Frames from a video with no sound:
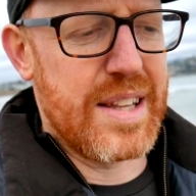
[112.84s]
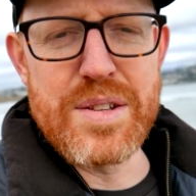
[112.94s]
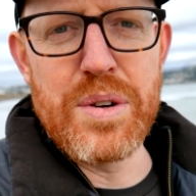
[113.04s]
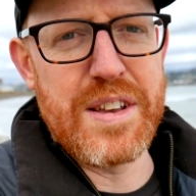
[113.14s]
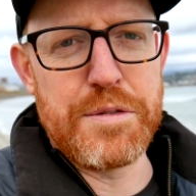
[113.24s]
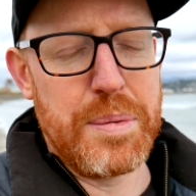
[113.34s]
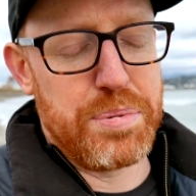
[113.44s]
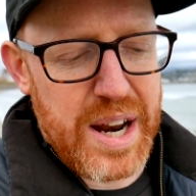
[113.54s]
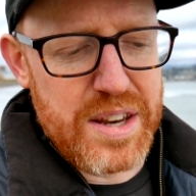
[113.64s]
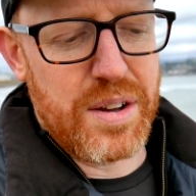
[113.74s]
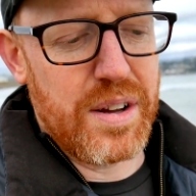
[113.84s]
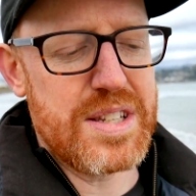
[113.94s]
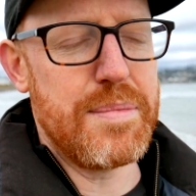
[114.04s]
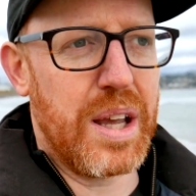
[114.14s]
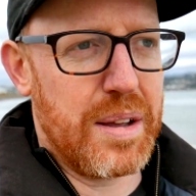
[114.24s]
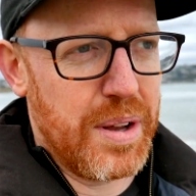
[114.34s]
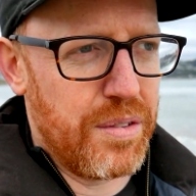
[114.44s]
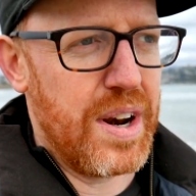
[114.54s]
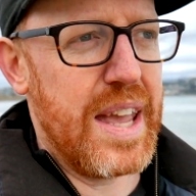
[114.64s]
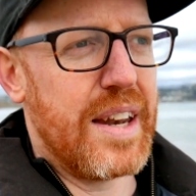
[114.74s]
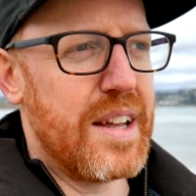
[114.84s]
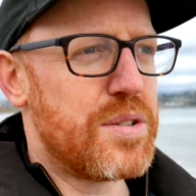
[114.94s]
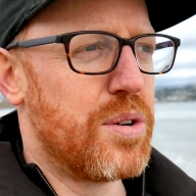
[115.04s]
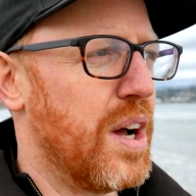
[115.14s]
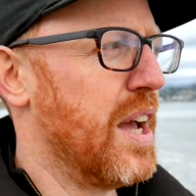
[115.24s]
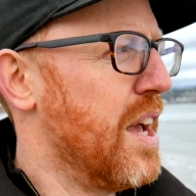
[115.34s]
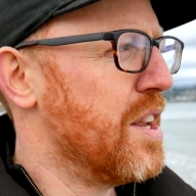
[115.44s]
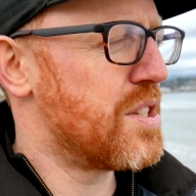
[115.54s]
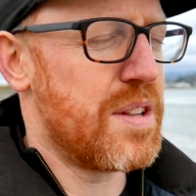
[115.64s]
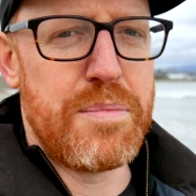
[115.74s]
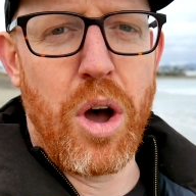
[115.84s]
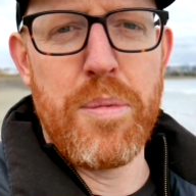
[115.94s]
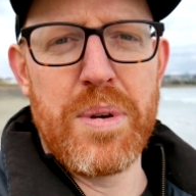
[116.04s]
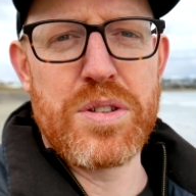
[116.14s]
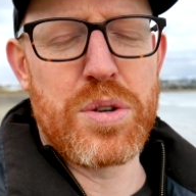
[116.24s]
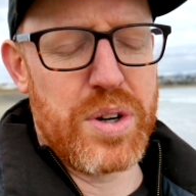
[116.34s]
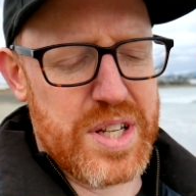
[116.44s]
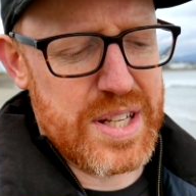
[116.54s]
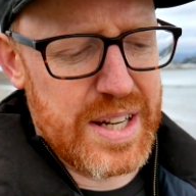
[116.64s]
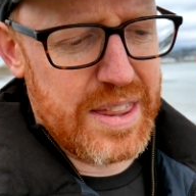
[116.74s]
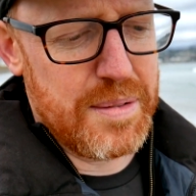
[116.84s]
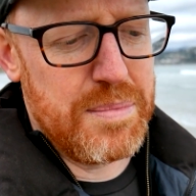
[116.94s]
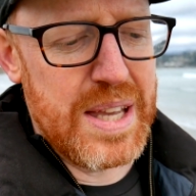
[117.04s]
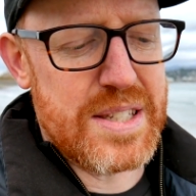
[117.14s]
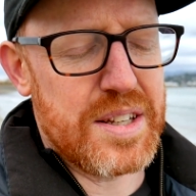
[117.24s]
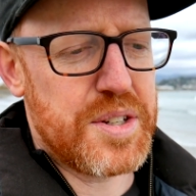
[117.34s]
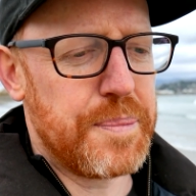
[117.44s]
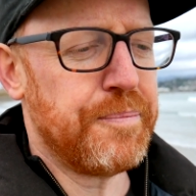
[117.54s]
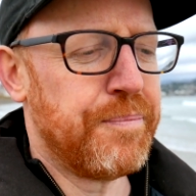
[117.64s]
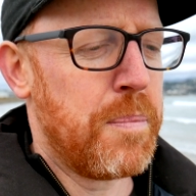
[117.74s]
doesn't always have to be brand new content, but it can be a re-edit or just a moment or just another message.